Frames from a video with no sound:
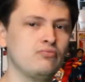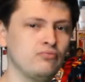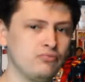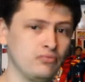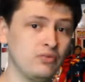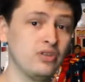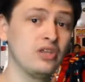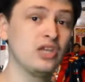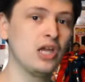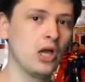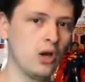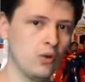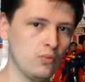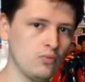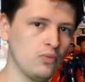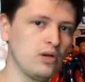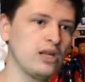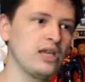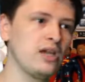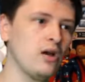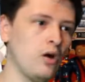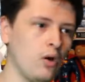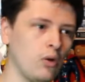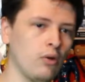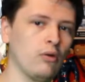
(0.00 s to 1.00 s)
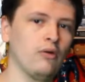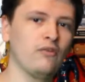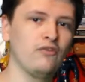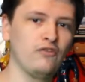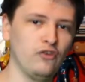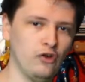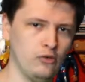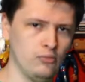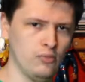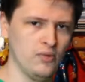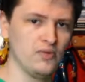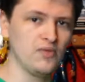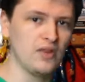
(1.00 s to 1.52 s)
the only horror
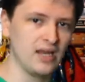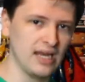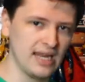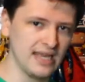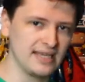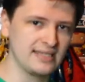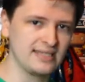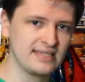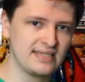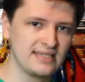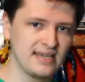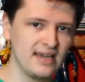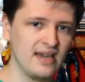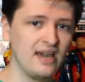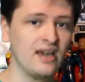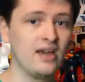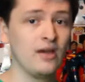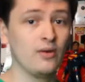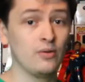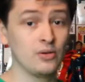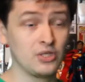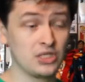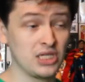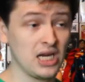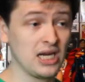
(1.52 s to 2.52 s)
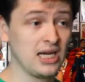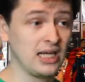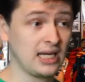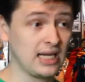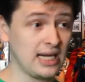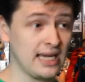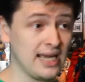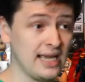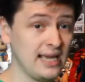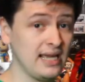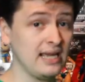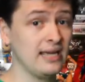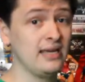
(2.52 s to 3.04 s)
film on the list, which
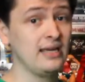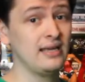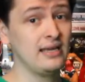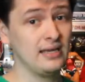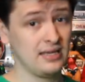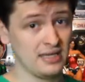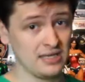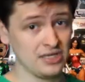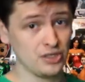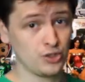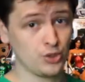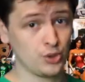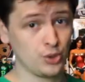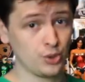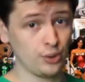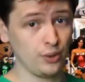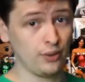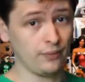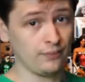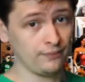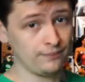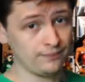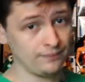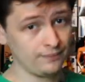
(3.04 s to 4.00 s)
technically is true.